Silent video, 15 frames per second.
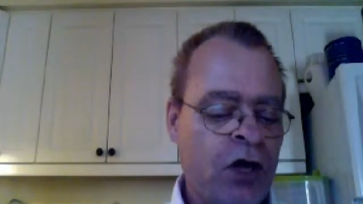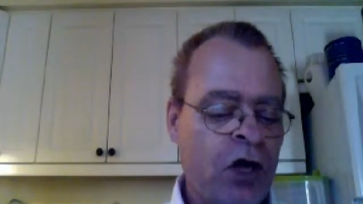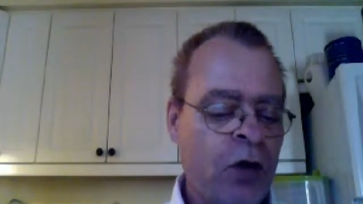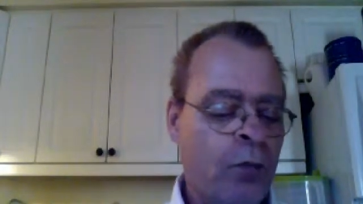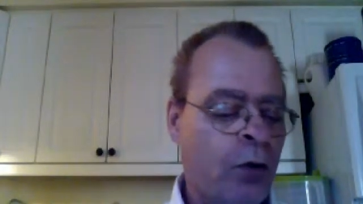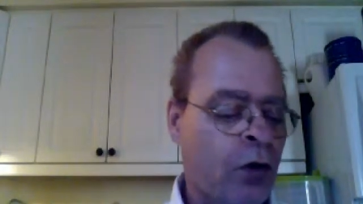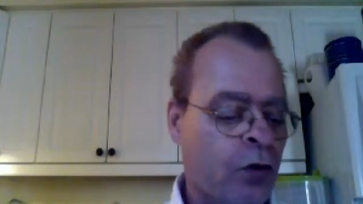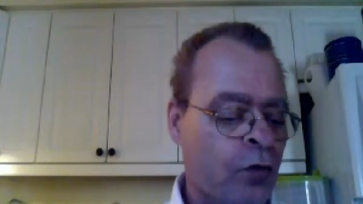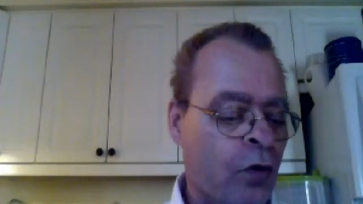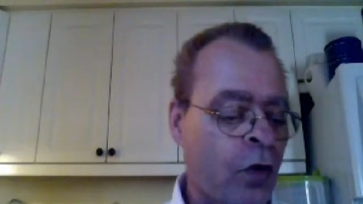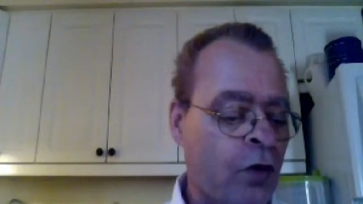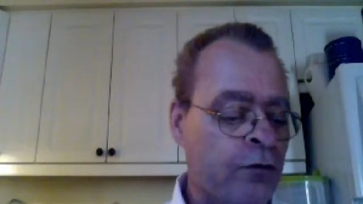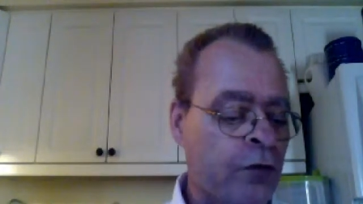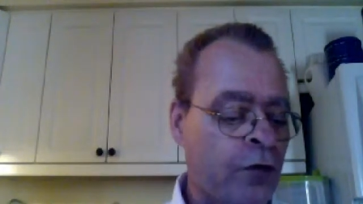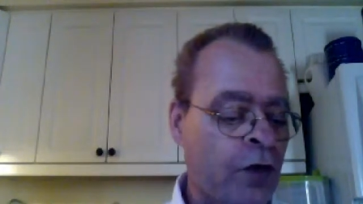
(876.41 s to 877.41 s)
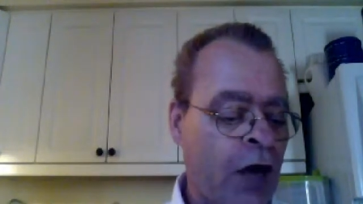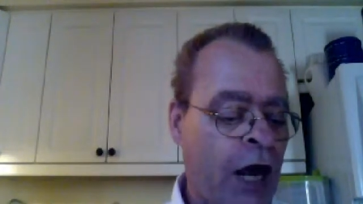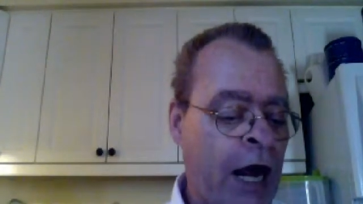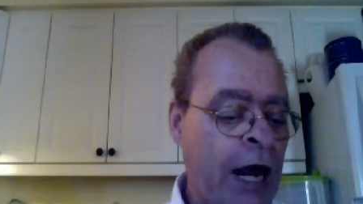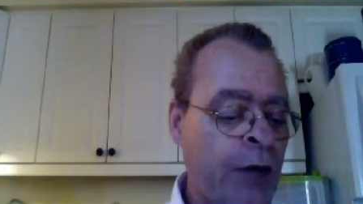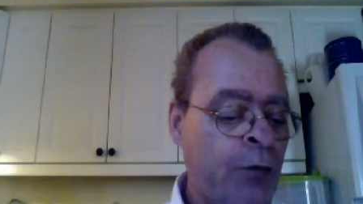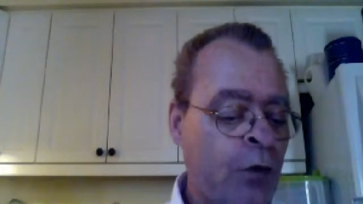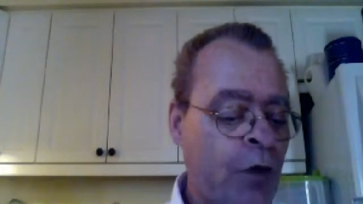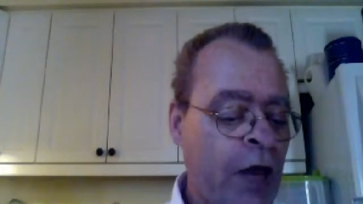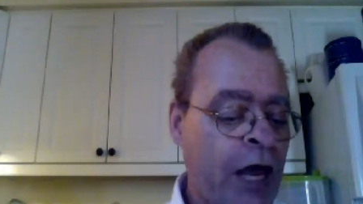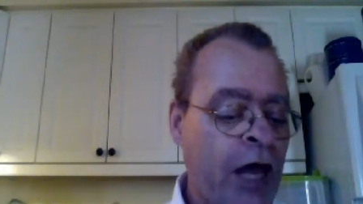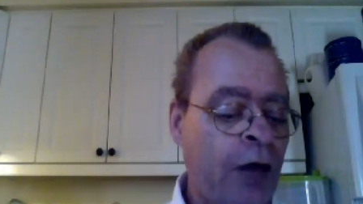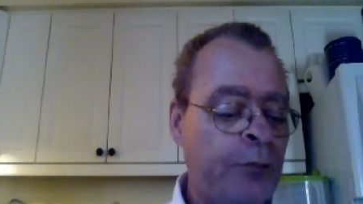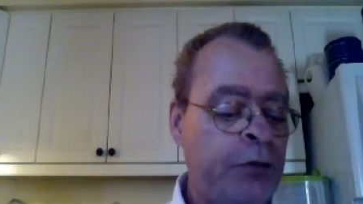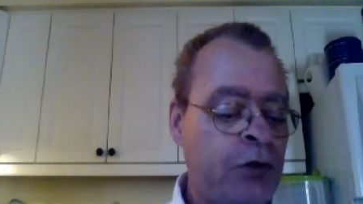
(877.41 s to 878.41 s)
Moreover, I will
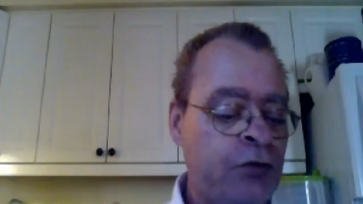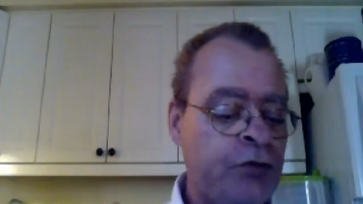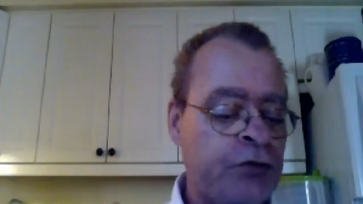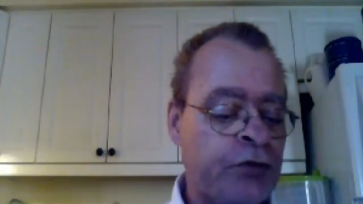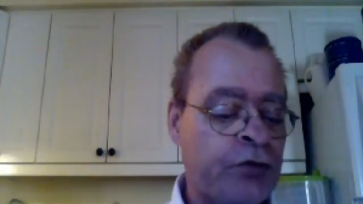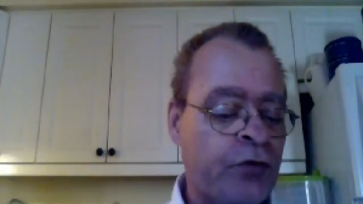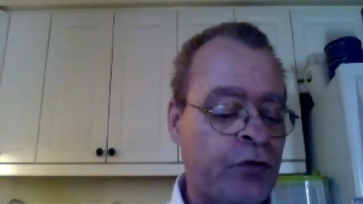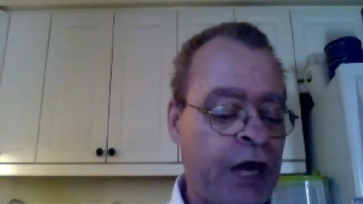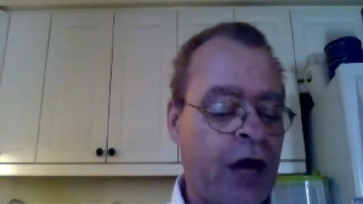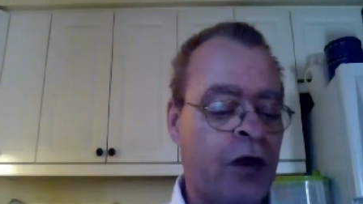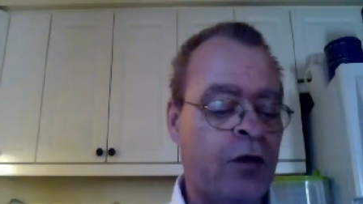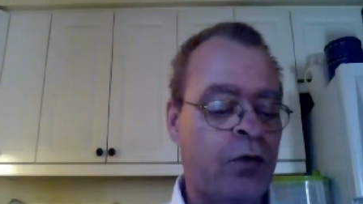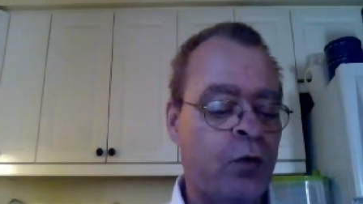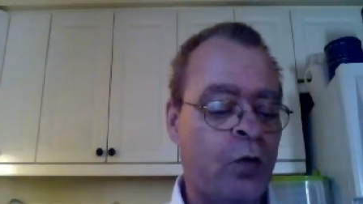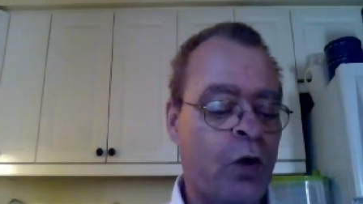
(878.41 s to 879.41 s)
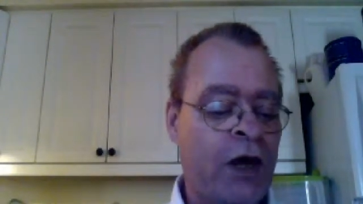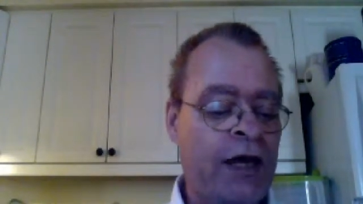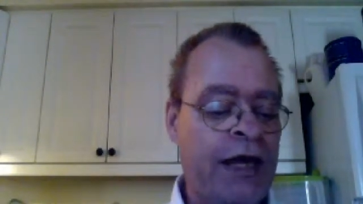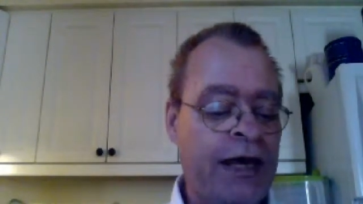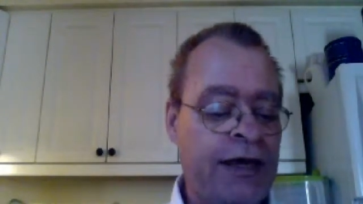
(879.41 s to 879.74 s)
help you sort out what